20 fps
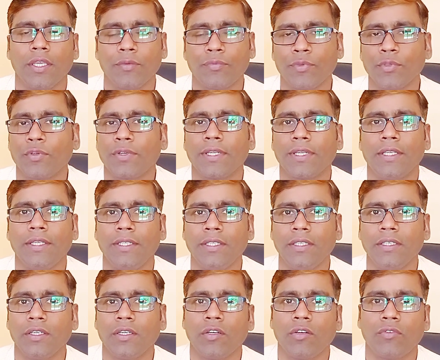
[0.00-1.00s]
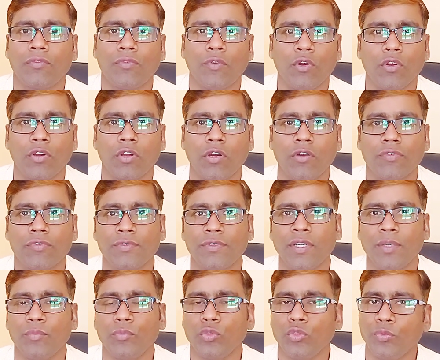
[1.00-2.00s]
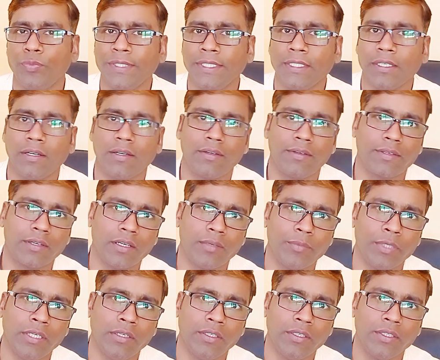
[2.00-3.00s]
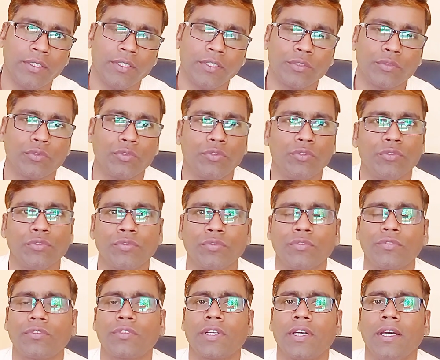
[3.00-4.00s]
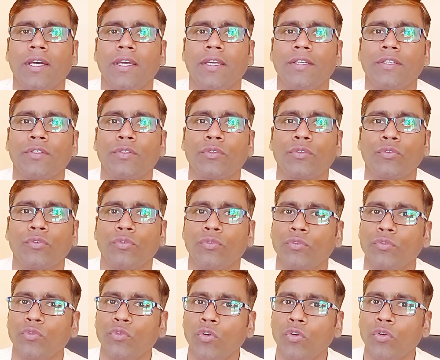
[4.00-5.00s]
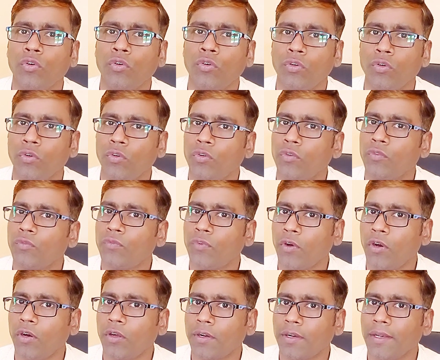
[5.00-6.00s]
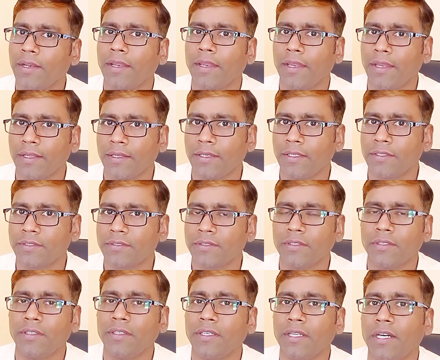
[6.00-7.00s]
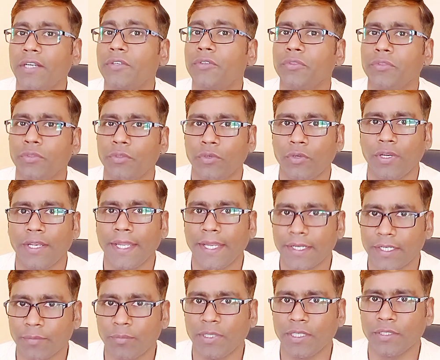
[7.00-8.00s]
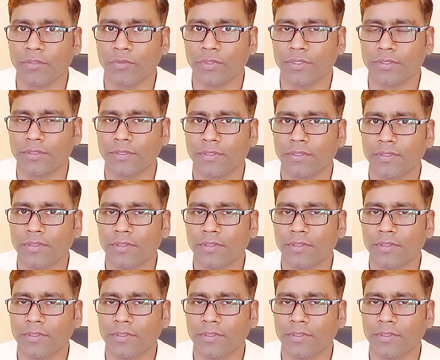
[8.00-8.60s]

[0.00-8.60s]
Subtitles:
if you're really fond of the movie or drama, so you should try to go for English, not to your native language.